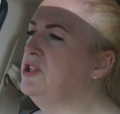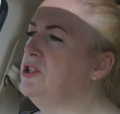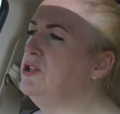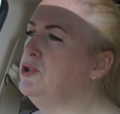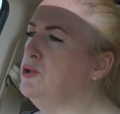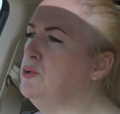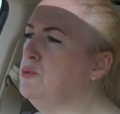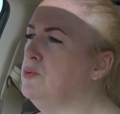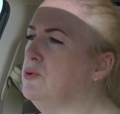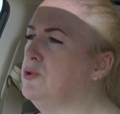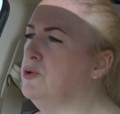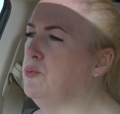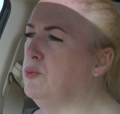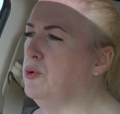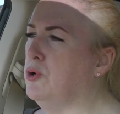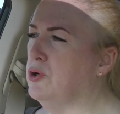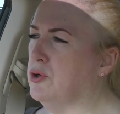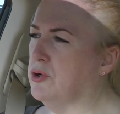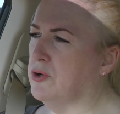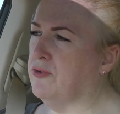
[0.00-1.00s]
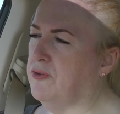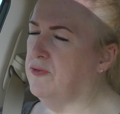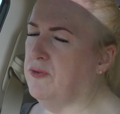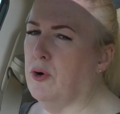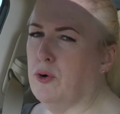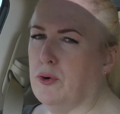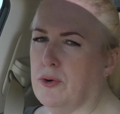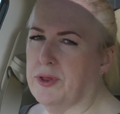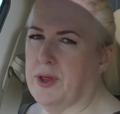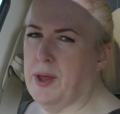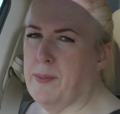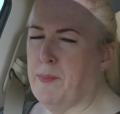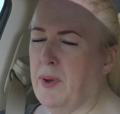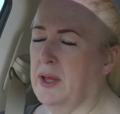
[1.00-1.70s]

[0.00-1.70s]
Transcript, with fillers: to do the work for them,